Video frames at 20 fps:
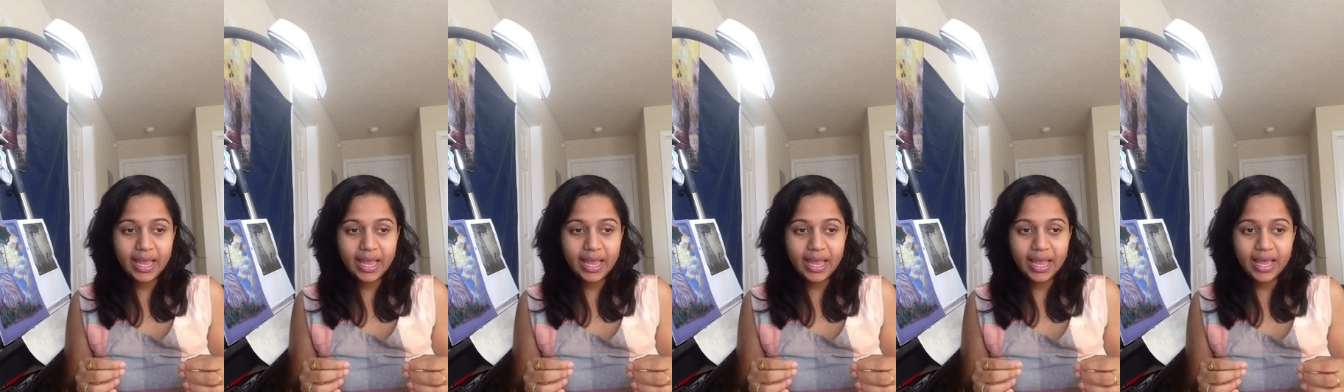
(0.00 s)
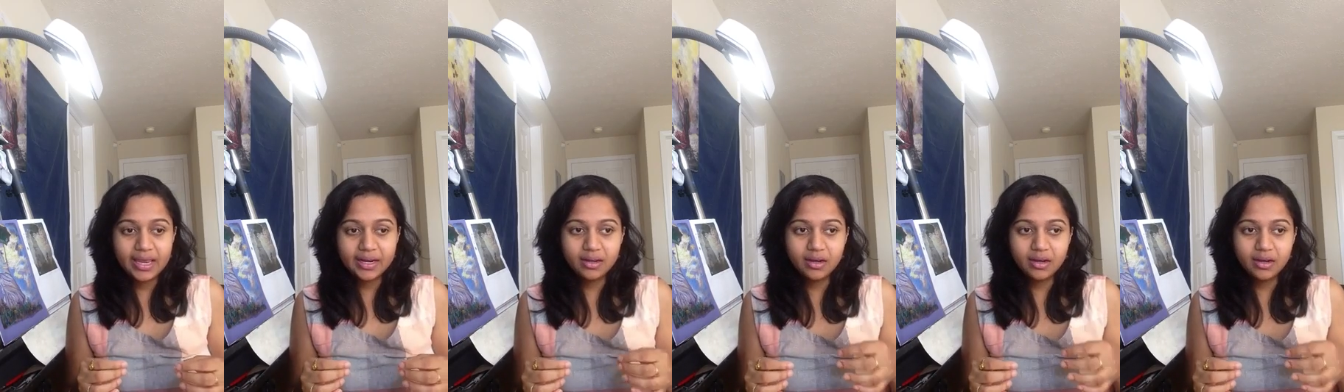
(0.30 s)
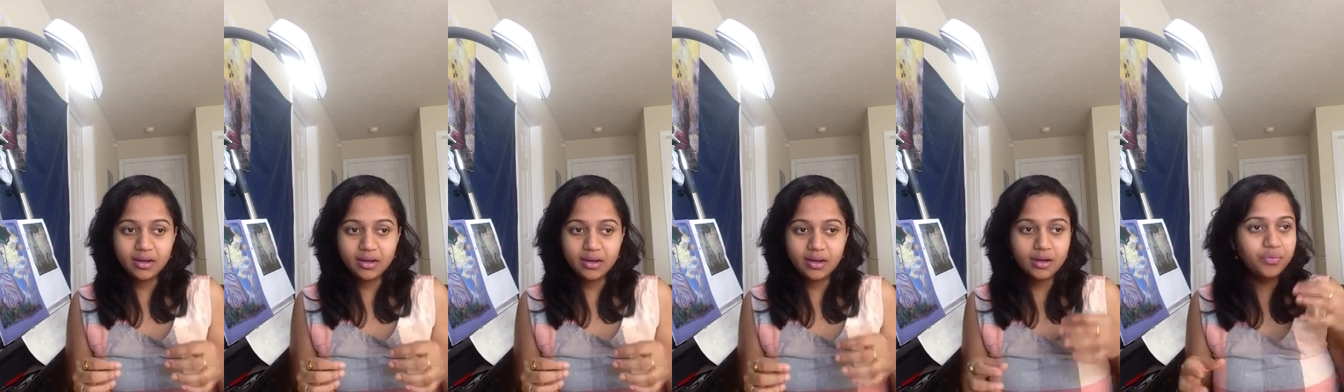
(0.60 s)
And
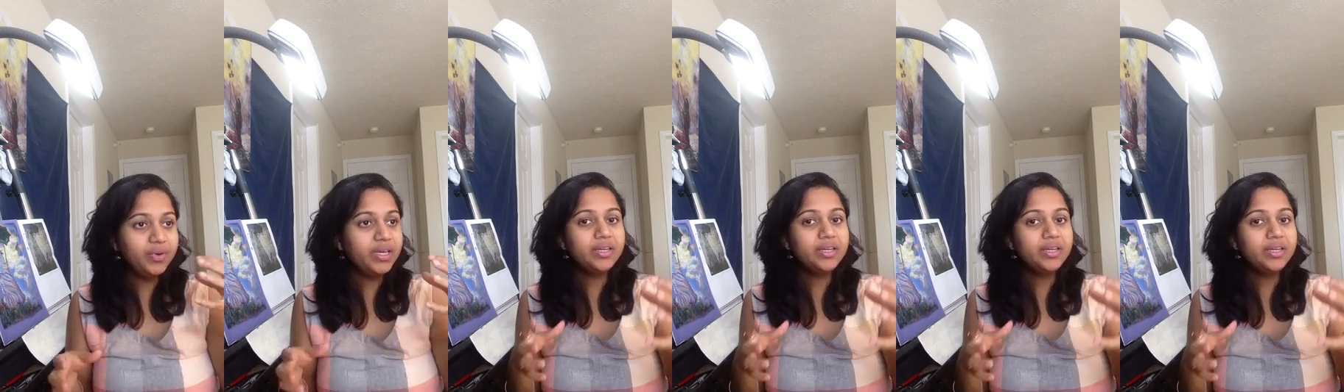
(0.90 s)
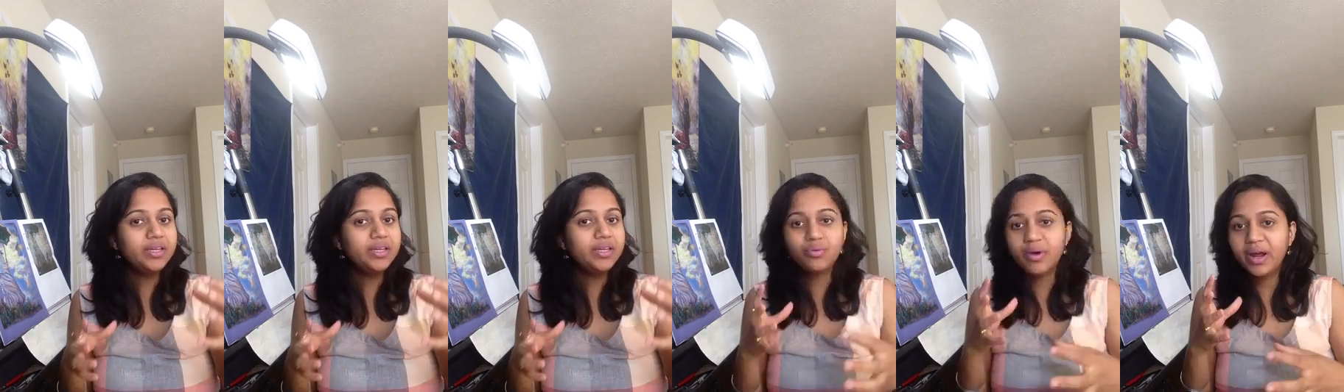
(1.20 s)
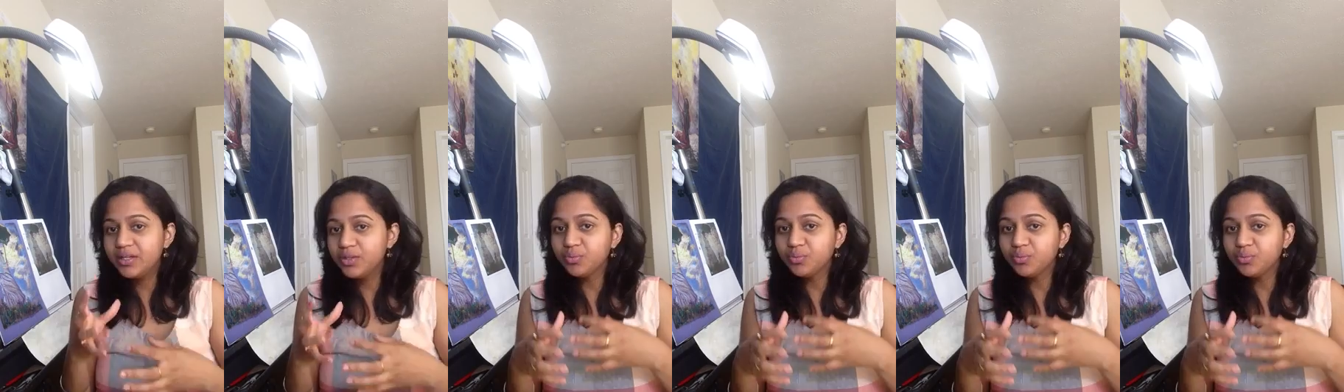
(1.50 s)
we
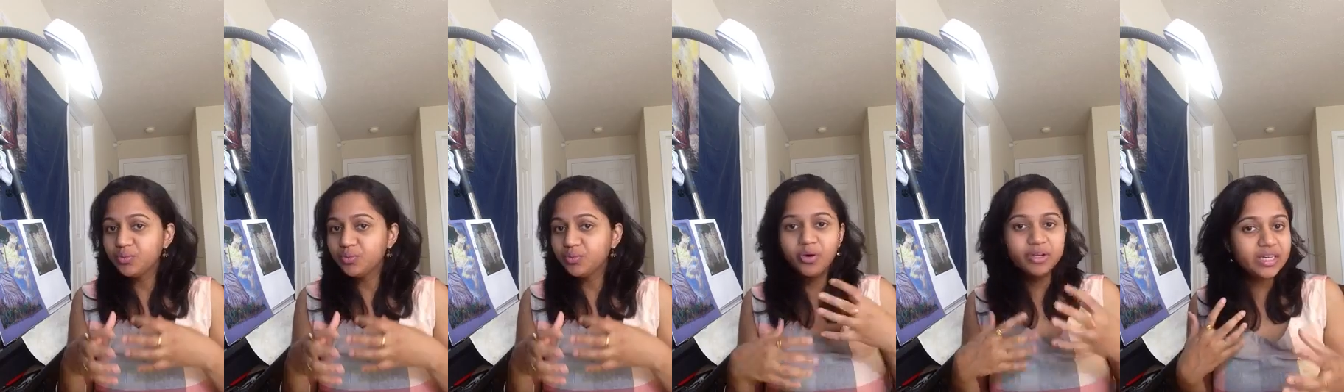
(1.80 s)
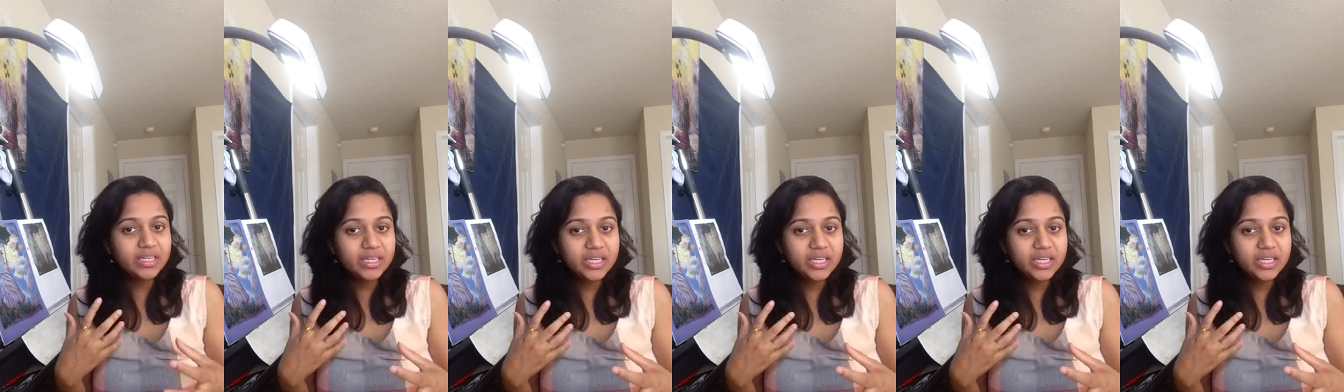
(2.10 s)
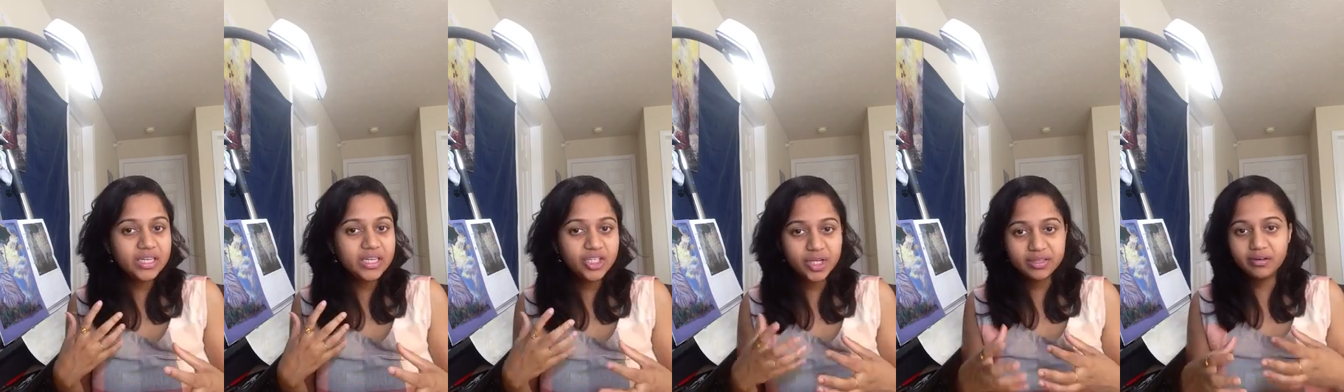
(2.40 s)
try to motivate
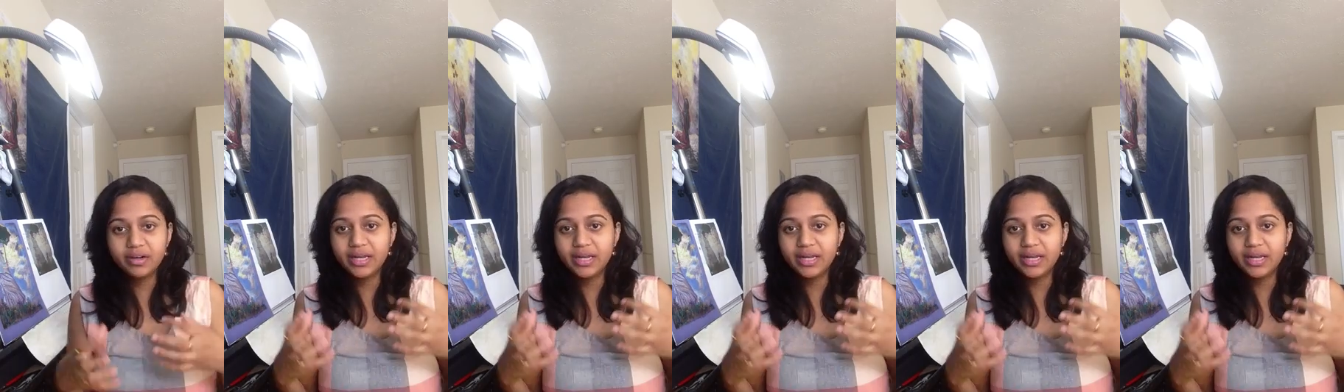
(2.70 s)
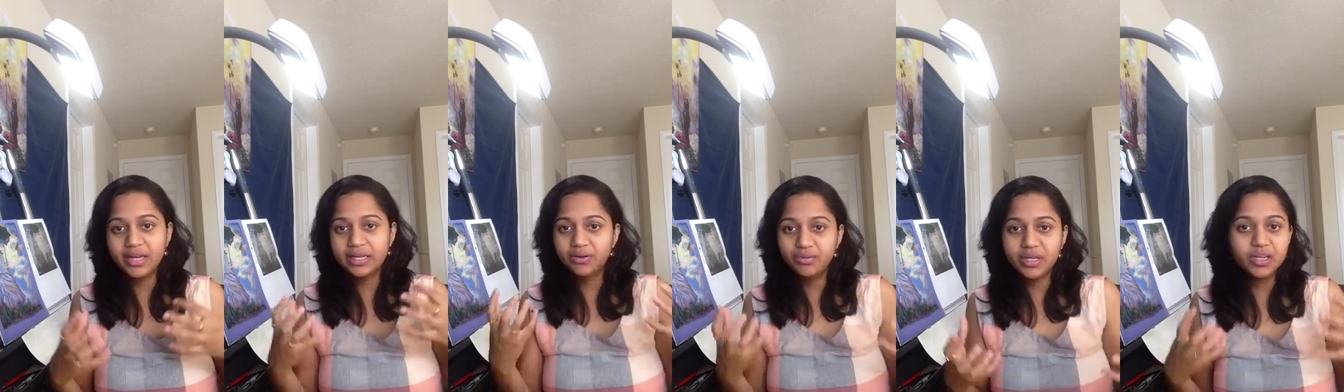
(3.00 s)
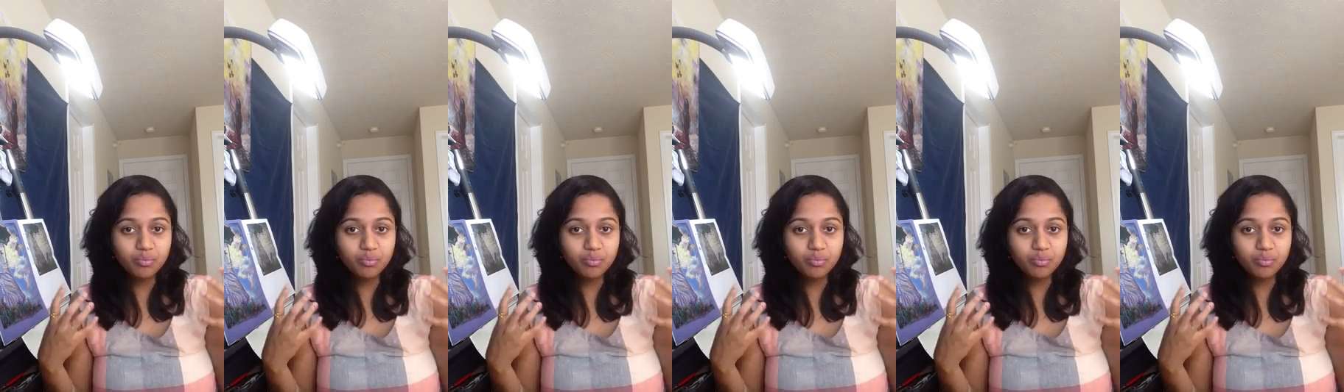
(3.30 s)
each other and
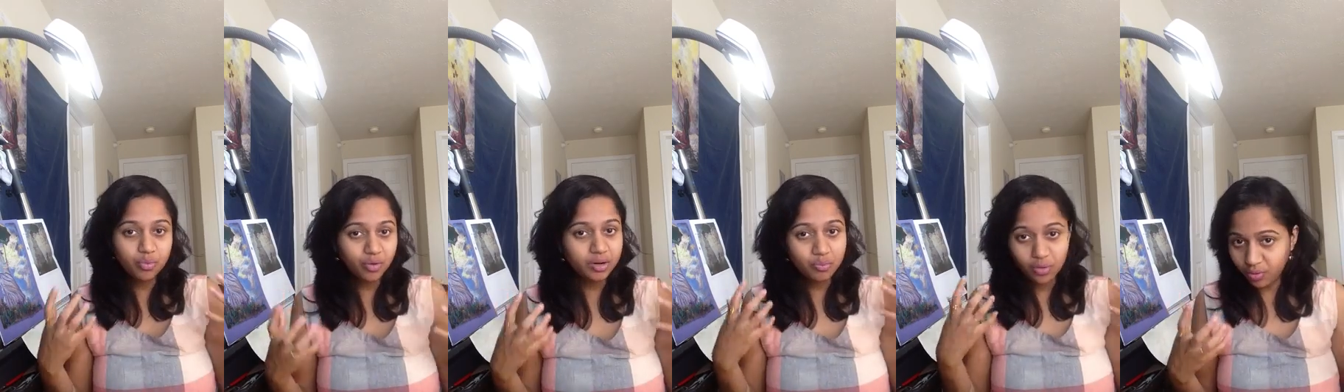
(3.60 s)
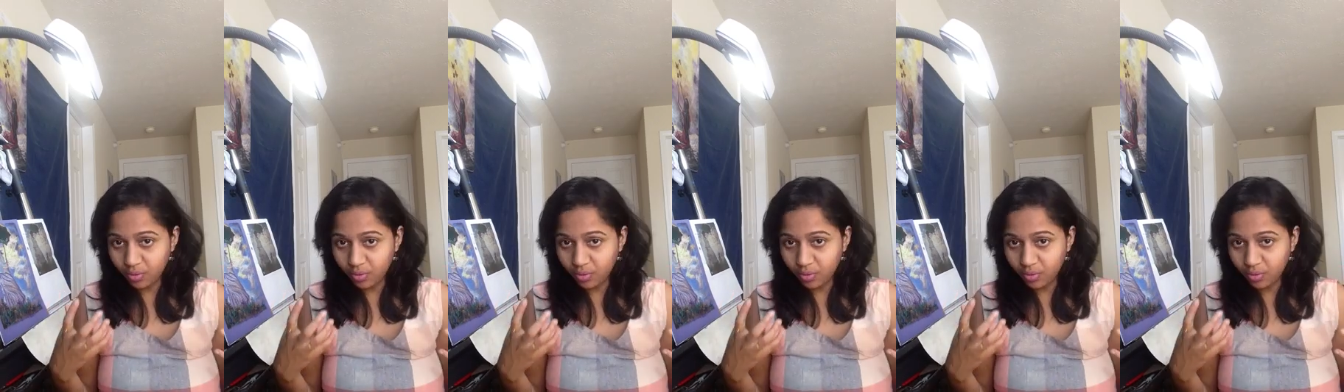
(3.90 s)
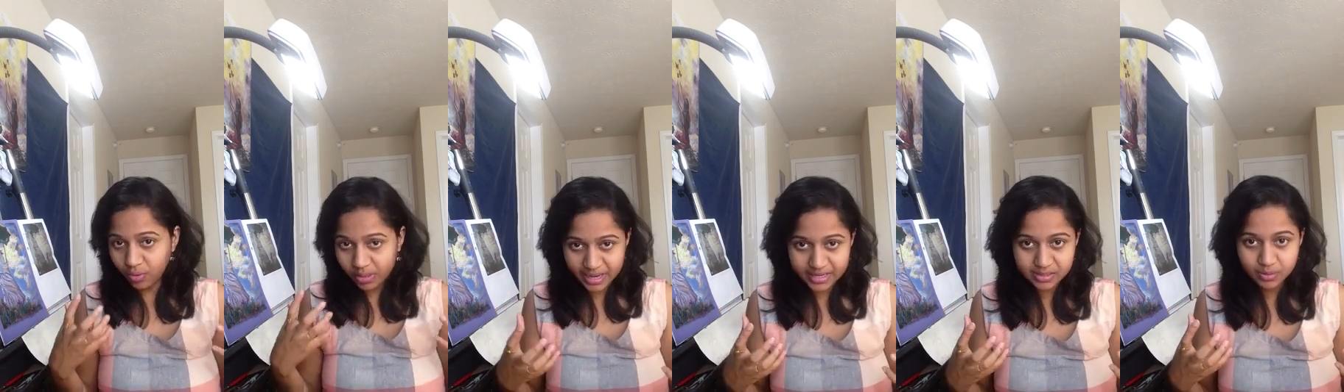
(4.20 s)
create more and more
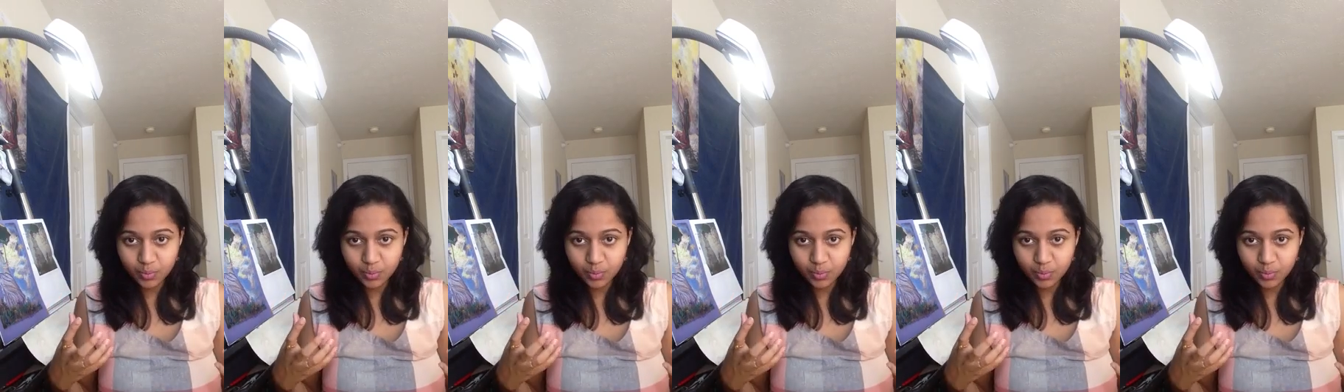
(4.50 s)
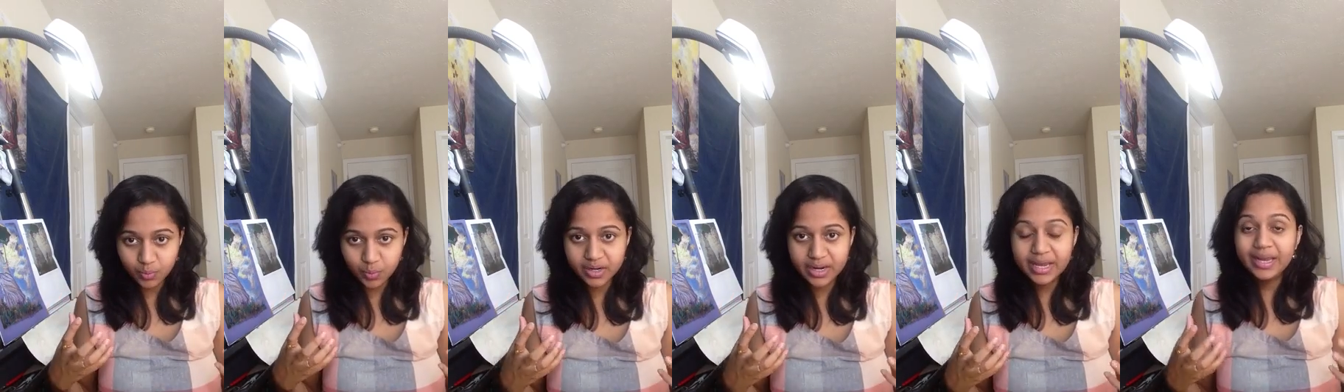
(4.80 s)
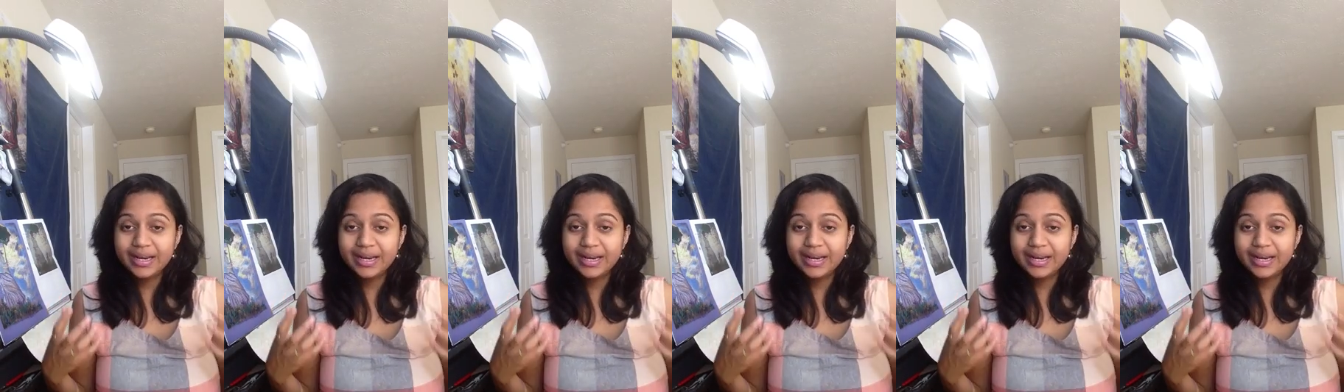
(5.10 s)
oil pastel work.